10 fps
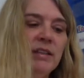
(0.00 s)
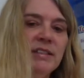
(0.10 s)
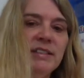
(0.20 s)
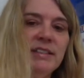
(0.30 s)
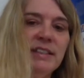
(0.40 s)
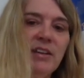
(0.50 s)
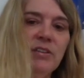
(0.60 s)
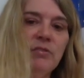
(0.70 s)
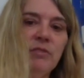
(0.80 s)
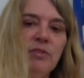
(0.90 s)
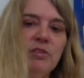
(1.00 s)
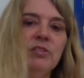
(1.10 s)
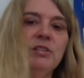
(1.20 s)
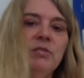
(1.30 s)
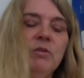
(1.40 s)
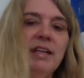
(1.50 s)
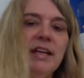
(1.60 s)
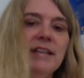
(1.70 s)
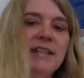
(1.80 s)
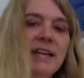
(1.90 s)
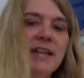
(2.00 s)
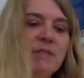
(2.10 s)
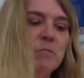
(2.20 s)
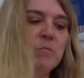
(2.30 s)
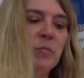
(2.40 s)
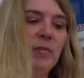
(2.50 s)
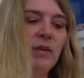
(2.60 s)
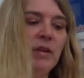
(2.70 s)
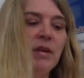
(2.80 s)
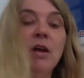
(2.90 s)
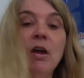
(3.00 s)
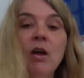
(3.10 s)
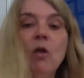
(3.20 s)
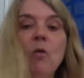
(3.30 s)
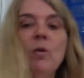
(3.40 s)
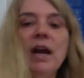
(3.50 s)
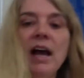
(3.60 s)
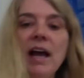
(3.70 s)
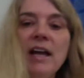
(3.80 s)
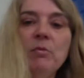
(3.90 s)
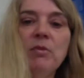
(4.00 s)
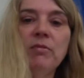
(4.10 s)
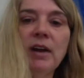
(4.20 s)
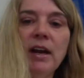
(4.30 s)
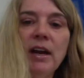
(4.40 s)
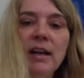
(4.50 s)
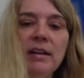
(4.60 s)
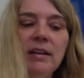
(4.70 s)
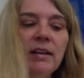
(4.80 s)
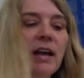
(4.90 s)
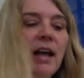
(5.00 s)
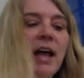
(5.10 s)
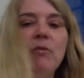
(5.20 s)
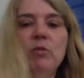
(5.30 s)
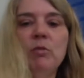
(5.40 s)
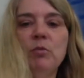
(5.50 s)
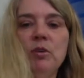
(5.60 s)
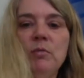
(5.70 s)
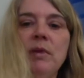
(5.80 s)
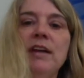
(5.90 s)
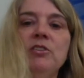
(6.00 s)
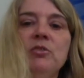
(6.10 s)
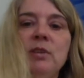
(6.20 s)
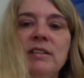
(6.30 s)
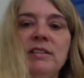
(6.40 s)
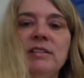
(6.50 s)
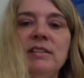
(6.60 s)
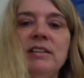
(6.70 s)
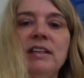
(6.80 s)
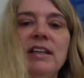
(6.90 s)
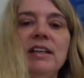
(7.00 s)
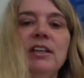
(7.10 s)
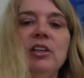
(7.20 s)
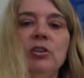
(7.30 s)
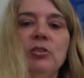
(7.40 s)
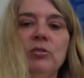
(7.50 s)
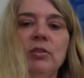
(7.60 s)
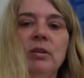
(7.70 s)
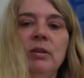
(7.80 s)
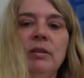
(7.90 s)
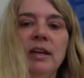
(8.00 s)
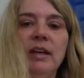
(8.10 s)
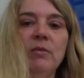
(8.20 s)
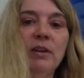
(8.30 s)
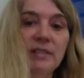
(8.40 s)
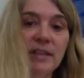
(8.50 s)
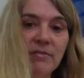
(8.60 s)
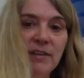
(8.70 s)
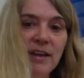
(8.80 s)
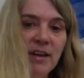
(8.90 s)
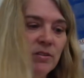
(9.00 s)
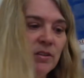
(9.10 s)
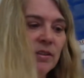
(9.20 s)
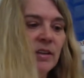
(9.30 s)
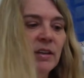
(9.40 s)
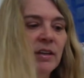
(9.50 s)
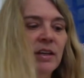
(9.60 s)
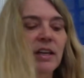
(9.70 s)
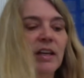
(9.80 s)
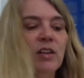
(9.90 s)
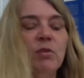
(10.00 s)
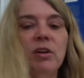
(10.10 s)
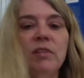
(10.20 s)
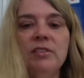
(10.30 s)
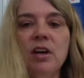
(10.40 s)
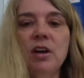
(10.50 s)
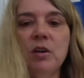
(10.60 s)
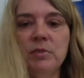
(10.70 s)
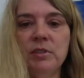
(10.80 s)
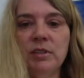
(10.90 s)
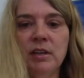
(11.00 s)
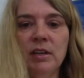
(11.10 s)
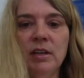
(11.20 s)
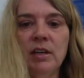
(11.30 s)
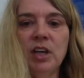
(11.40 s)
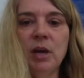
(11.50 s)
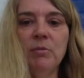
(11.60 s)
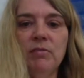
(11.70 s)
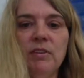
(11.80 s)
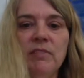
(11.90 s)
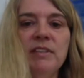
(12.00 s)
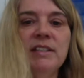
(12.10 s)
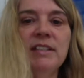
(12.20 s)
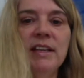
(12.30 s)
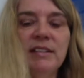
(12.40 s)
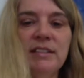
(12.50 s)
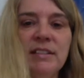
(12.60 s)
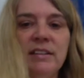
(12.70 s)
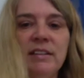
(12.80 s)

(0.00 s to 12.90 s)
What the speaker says: it together first, one last time. When I am afraid, I will put my trust in you. And where's that found? In the book of Psalms, chapter 56,